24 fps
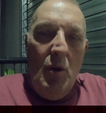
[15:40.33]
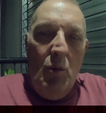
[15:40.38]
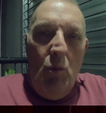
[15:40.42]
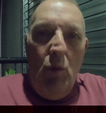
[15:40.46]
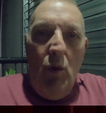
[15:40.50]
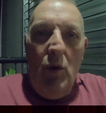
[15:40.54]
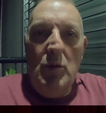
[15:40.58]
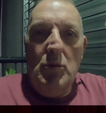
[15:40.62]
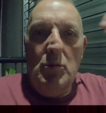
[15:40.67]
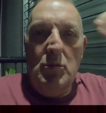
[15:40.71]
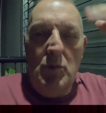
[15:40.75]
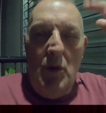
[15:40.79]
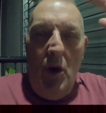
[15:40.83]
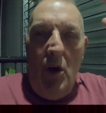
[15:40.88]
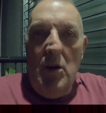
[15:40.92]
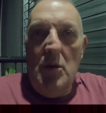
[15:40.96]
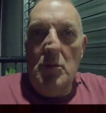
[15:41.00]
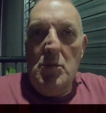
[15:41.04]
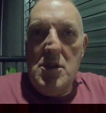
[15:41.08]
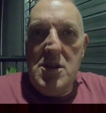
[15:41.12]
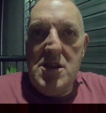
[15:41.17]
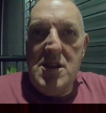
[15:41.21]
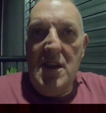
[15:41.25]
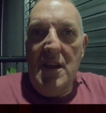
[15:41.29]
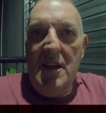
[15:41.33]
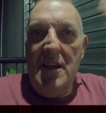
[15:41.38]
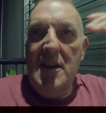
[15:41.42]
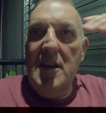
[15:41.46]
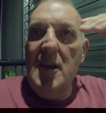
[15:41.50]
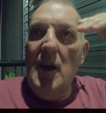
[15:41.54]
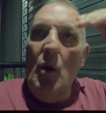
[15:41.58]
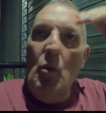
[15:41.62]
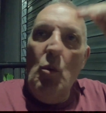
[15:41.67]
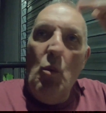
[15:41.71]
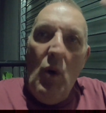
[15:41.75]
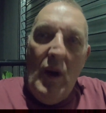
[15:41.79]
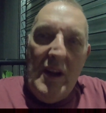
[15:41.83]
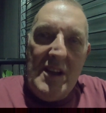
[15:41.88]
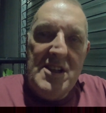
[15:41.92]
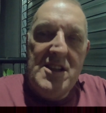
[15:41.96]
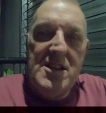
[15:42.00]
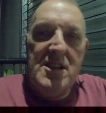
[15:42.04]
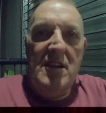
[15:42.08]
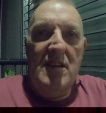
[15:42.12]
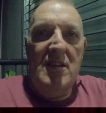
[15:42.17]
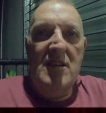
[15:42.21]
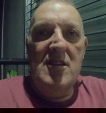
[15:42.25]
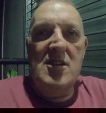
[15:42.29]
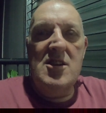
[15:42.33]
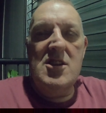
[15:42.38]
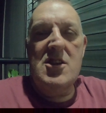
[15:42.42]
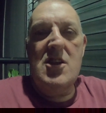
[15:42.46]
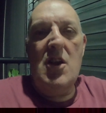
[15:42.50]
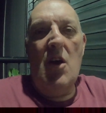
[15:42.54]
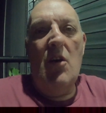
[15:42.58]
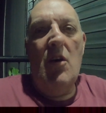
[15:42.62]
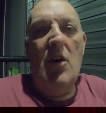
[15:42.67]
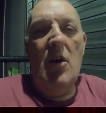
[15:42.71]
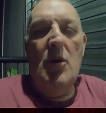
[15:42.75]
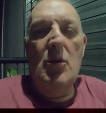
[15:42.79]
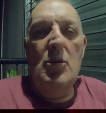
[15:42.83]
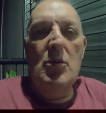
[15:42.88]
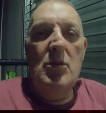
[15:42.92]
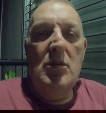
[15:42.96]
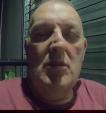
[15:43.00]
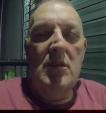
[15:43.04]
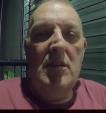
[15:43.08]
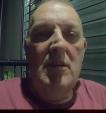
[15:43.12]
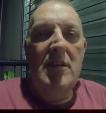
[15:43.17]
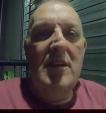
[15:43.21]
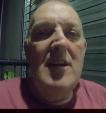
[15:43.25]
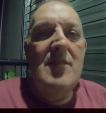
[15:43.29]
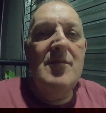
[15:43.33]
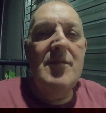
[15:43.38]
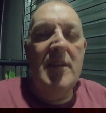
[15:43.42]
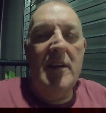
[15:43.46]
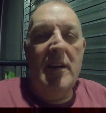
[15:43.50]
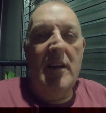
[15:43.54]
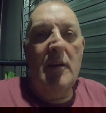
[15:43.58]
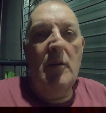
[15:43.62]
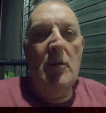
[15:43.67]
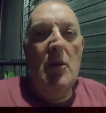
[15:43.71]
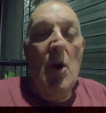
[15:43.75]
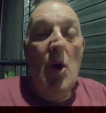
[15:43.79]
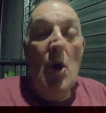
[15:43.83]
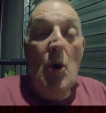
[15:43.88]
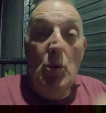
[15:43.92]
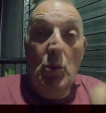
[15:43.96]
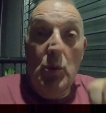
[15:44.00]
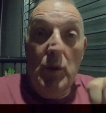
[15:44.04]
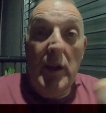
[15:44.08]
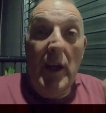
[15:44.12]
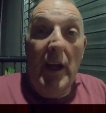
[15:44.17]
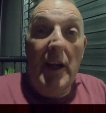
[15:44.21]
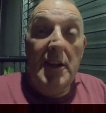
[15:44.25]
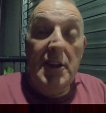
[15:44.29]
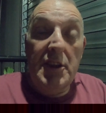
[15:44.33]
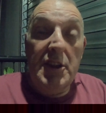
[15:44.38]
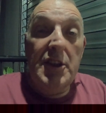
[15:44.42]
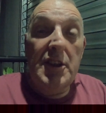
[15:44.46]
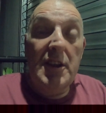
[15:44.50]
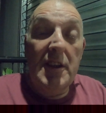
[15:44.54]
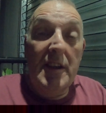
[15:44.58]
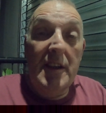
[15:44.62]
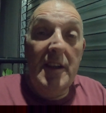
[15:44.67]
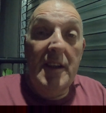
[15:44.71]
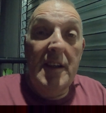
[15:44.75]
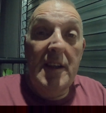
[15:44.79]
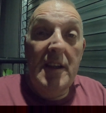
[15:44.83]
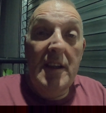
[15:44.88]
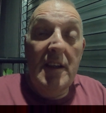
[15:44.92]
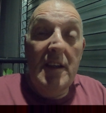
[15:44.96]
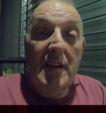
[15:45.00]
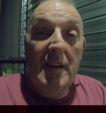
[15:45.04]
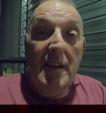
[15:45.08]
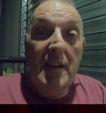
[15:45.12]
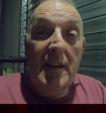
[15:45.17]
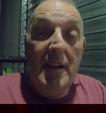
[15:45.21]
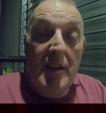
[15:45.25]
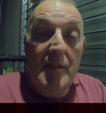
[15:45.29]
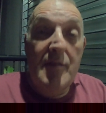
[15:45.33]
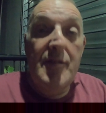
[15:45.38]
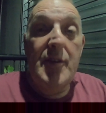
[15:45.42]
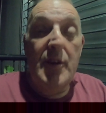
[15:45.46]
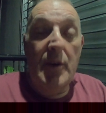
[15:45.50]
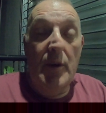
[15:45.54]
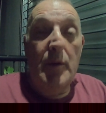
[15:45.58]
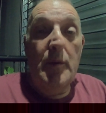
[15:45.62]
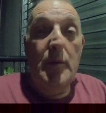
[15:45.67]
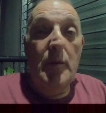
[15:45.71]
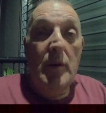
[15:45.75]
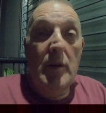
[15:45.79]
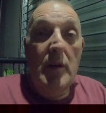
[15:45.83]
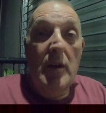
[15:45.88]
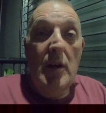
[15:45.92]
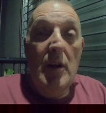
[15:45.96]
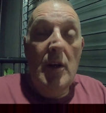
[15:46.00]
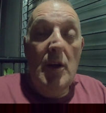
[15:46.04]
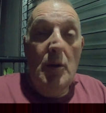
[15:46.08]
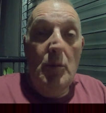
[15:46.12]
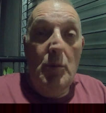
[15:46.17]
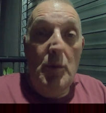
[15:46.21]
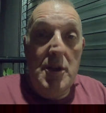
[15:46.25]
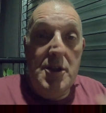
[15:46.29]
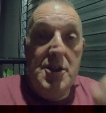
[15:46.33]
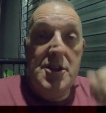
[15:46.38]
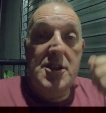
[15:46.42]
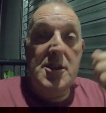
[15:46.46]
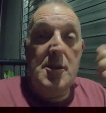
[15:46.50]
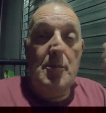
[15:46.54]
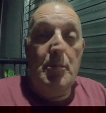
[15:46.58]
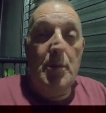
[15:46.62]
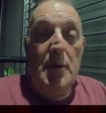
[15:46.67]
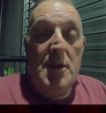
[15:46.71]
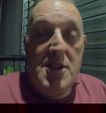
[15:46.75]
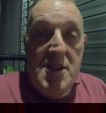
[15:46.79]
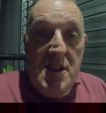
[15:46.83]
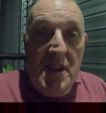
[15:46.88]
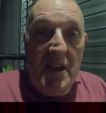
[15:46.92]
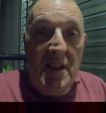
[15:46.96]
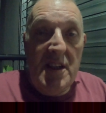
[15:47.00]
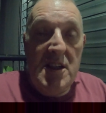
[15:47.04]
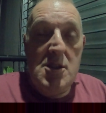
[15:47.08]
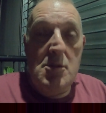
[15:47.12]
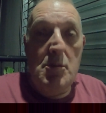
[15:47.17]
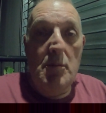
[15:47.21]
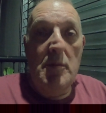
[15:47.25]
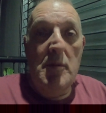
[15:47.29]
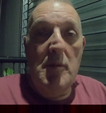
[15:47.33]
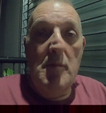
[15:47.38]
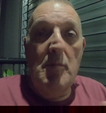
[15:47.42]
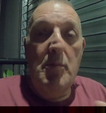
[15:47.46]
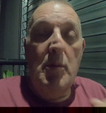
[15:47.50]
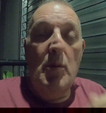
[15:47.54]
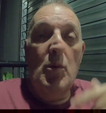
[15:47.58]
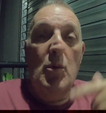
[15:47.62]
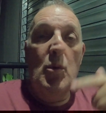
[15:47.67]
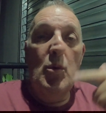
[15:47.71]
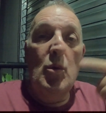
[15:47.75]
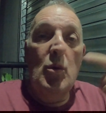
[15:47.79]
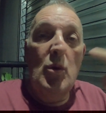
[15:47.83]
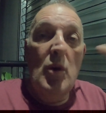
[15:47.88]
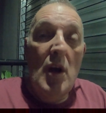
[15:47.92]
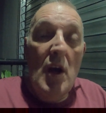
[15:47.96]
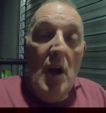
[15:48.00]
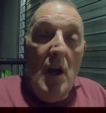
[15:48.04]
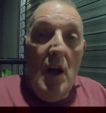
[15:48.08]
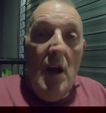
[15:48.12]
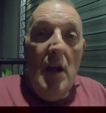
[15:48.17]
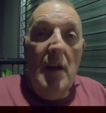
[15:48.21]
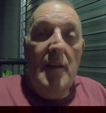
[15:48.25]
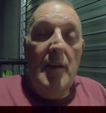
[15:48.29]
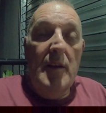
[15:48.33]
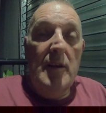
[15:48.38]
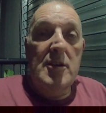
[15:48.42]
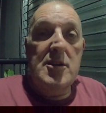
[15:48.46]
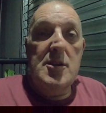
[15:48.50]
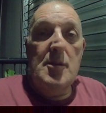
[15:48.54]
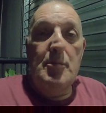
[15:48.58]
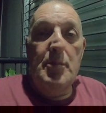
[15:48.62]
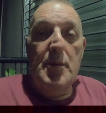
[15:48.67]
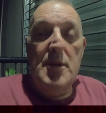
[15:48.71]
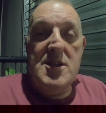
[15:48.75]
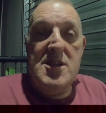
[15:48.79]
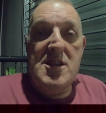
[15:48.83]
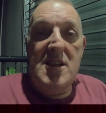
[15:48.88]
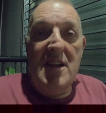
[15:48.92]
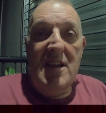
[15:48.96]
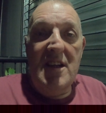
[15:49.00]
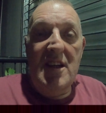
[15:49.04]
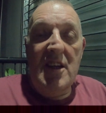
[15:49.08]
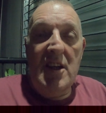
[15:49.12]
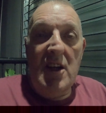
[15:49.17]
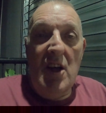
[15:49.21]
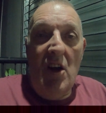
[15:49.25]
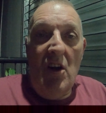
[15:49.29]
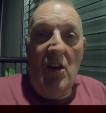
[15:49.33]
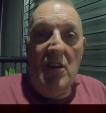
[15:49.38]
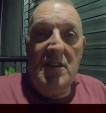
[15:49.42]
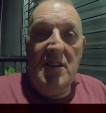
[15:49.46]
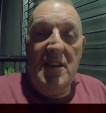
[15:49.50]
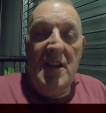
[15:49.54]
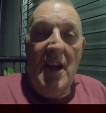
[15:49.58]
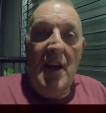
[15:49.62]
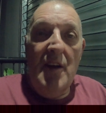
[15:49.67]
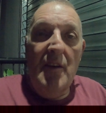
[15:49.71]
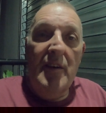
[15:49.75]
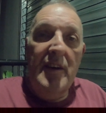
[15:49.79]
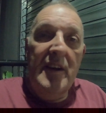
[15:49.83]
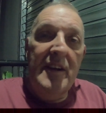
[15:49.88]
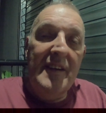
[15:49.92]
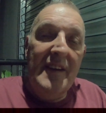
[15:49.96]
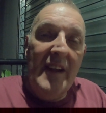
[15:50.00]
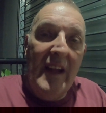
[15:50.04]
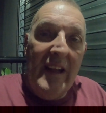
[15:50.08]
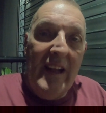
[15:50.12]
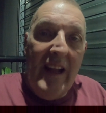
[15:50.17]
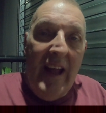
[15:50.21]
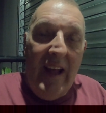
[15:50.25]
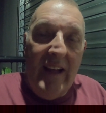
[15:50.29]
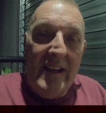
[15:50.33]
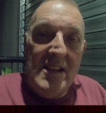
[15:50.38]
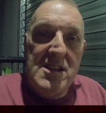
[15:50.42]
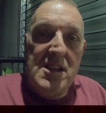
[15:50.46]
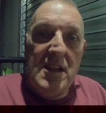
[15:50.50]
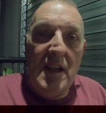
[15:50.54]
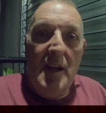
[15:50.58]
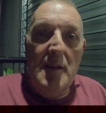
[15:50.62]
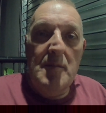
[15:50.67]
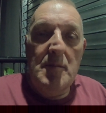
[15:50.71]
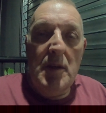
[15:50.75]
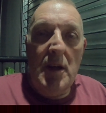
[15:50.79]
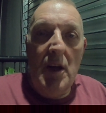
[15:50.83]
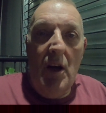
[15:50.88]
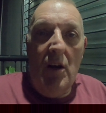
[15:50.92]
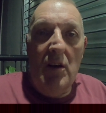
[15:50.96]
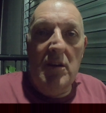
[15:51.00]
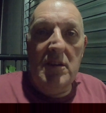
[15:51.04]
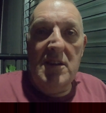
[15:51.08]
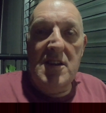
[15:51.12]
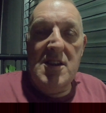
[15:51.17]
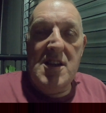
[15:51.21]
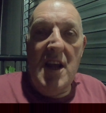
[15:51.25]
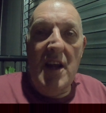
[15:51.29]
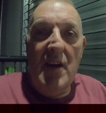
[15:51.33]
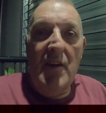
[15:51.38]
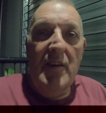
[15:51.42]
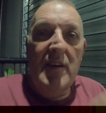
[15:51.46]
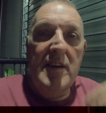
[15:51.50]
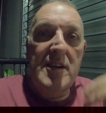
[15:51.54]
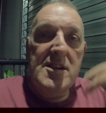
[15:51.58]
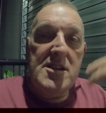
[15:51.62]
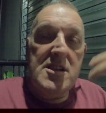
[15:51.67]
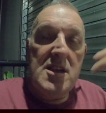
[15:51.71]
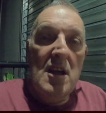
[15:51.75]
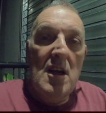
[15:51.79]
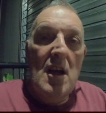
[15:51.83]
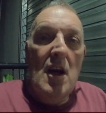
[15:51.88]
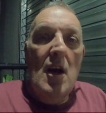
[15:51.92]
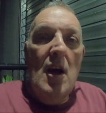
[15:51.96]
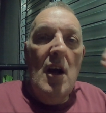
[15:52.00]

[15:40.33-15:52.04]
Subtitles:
what I would say a Western style living would actually give you, which is a pristine swimming pool. There's a pristine garden area, they're landscape garden areas.